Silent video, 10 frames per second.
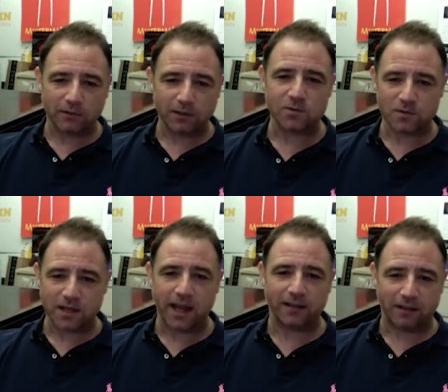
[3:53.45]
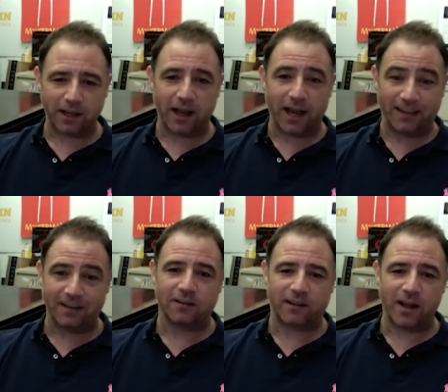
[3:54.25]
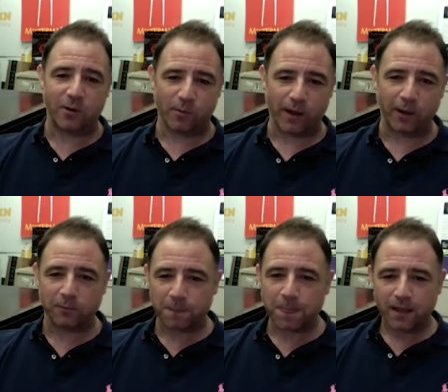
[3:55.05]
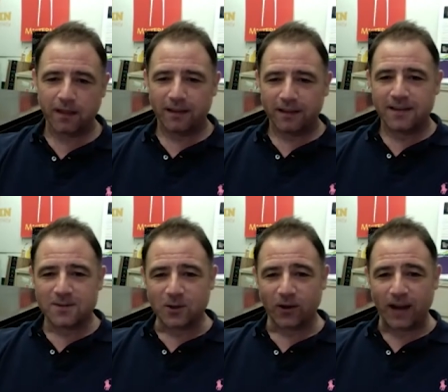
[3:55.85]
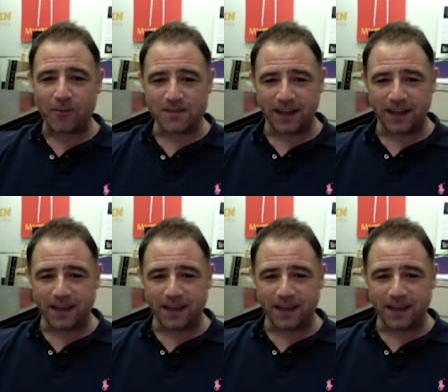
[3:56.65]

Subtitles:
This was that thing I didn't tell you about. So that was